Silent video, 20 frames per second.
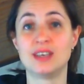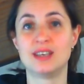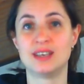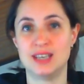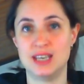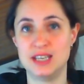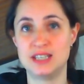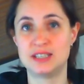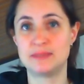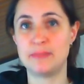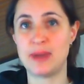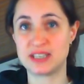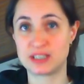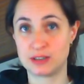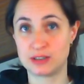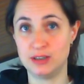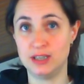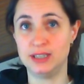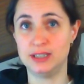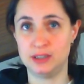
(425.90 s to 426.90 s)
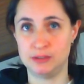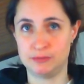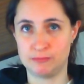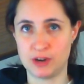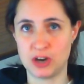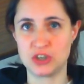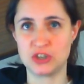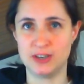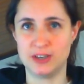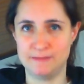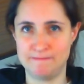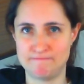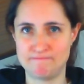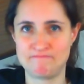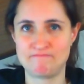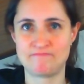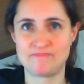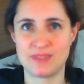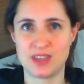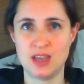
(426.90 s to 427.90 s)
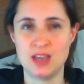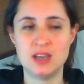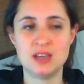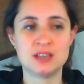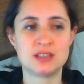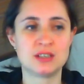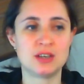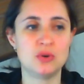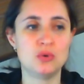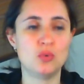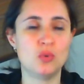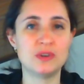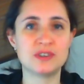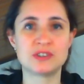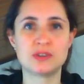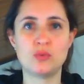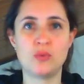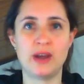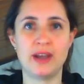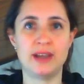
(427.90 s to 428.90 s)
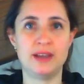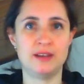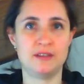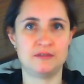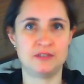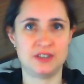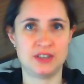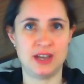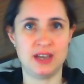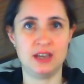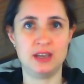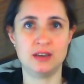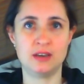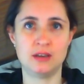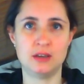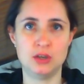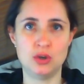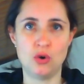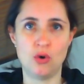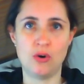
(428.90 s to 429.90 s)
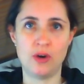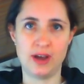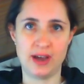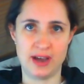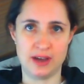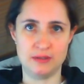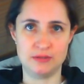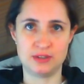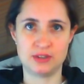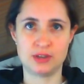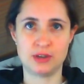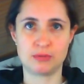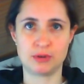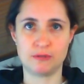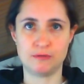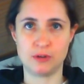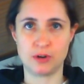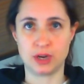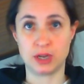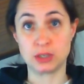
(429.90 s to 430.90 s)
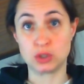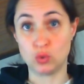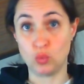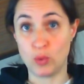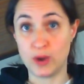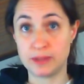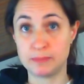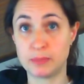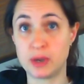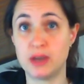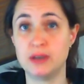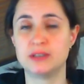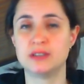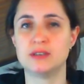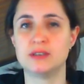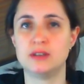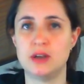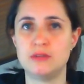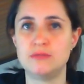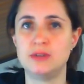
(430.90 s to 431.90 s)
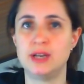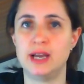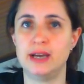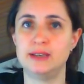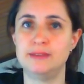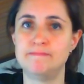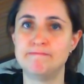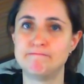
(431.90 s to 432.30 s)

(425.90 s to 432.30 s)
It's masculine in Russian. So what's the way of saying your house, referring to one person only?